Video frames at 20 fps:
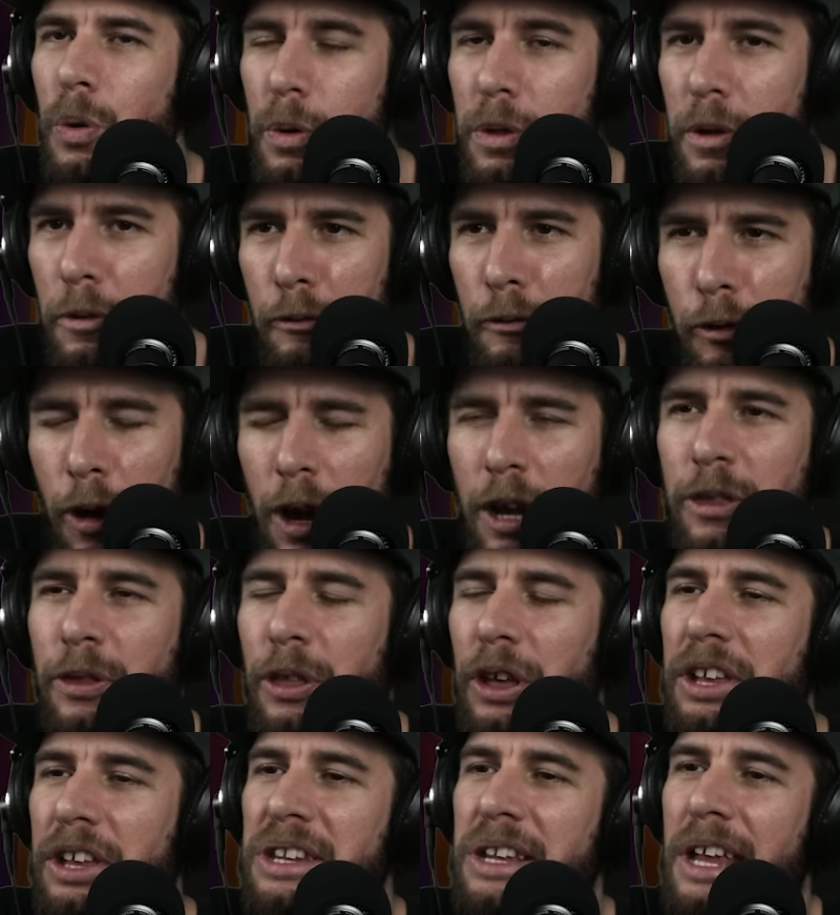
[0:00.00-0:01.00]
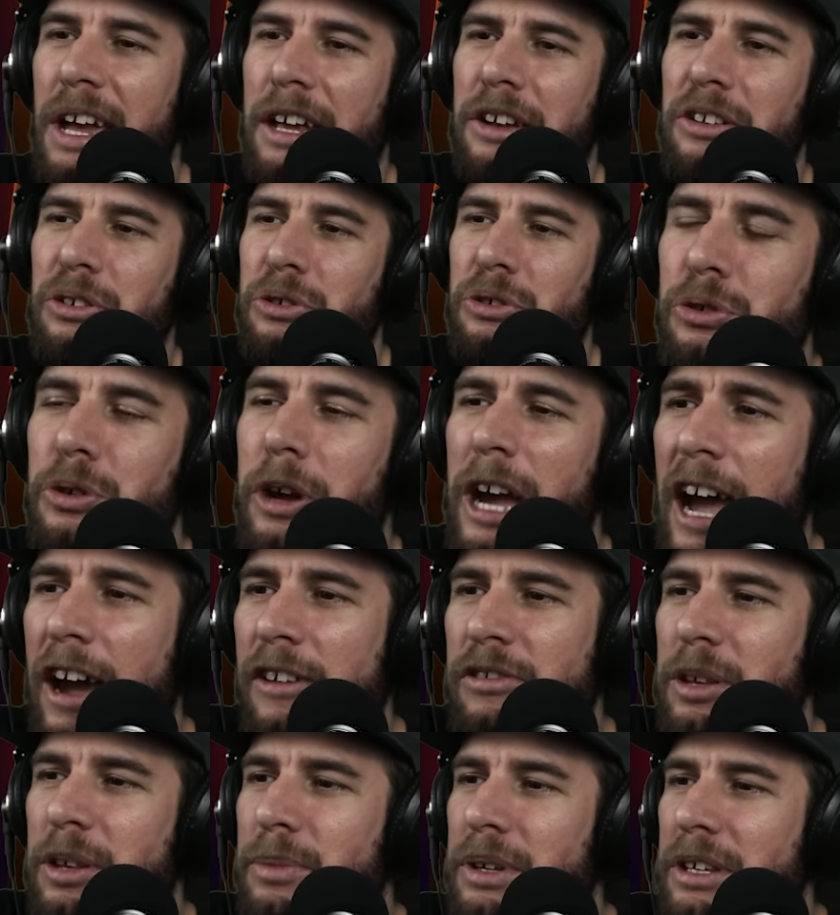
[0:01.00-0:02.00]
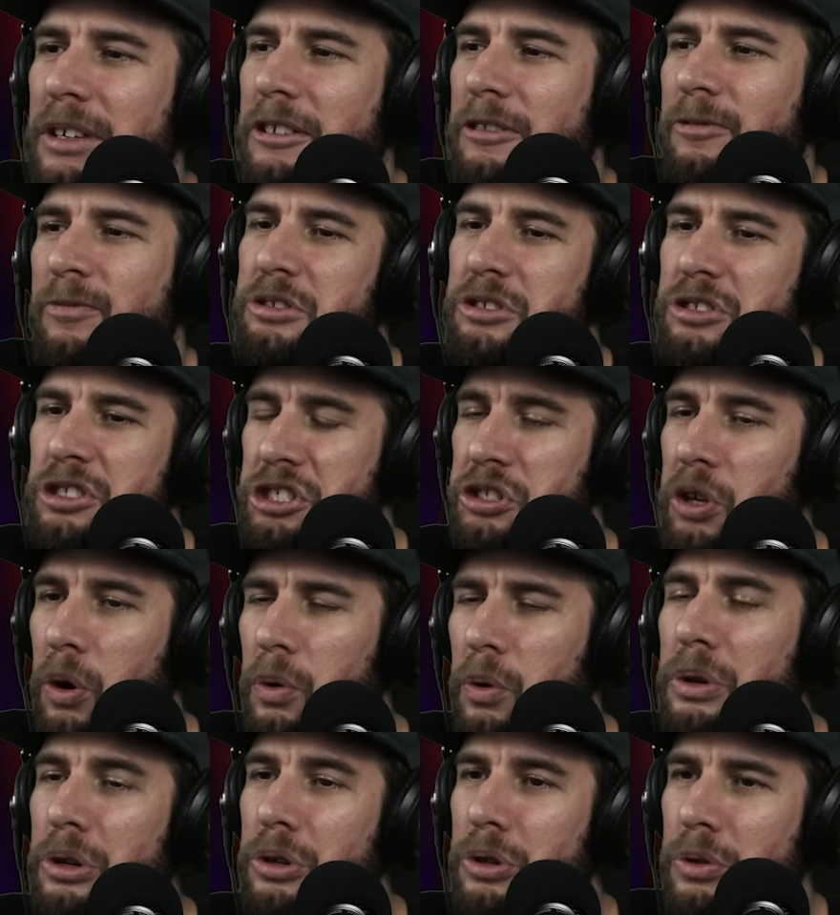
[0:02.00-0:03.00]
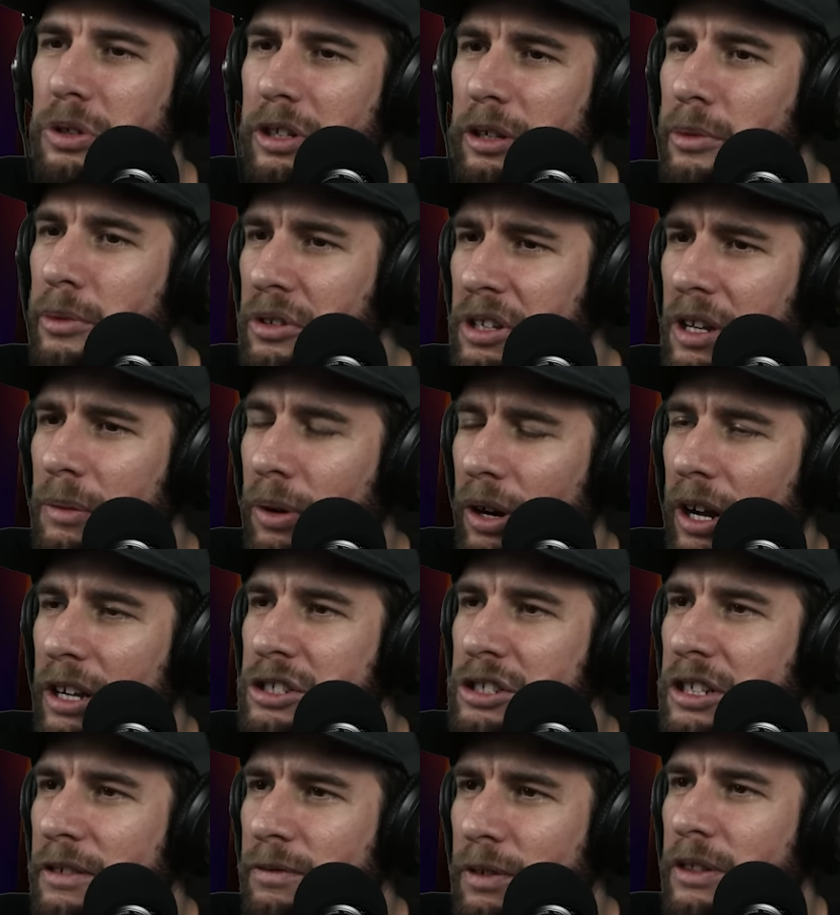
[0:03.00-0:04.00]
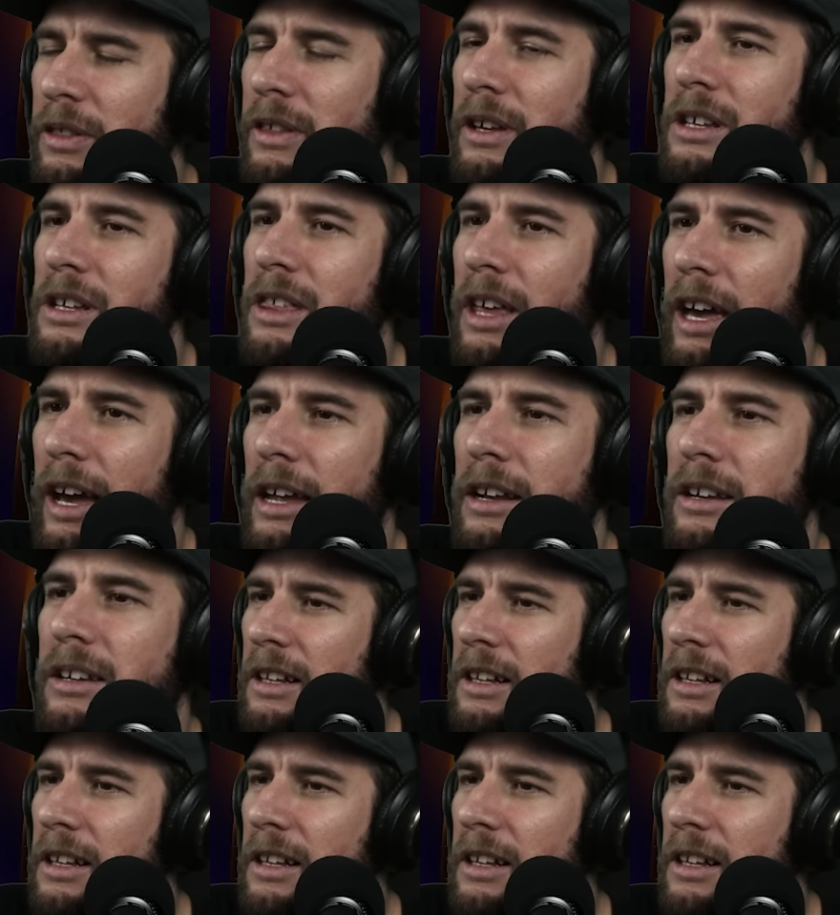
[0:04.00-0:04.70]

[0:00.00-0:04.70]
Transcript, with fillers: Who the thinks that, dude. You have to be just so new to music production if you think that.